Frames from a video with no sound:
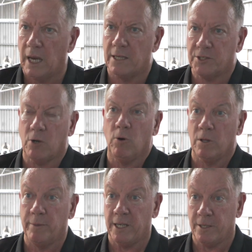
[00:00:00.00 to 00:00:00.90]
So all
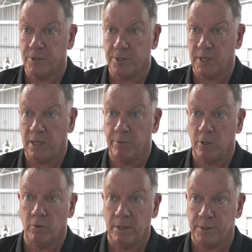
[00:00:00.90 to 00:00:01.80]
the maintenance is done by
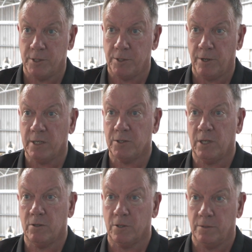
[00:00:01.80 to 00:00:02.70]
Webster's Trucks,
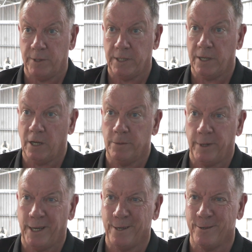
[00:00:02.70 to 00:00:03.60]
so it could be
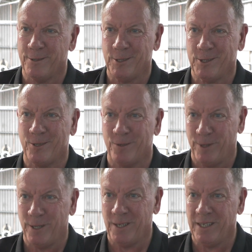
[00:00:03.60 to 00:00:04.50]
Hobart, Launceston or
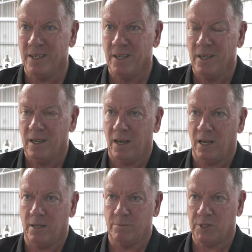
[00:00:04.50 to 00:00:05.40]
Burnie.
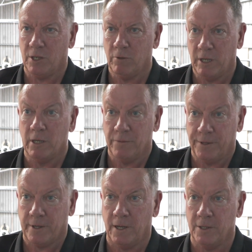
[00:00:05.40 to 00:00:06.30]
So wherever
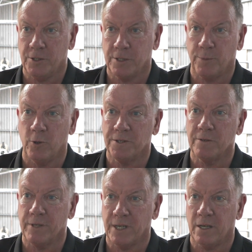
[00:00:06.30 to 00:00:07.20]
the closest point
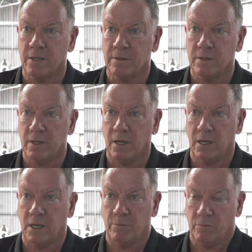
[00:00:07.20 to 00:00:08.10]
that we go,
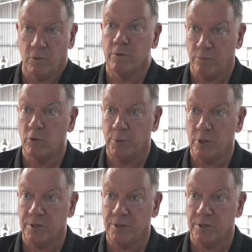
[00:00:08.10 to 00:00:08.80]
we'll book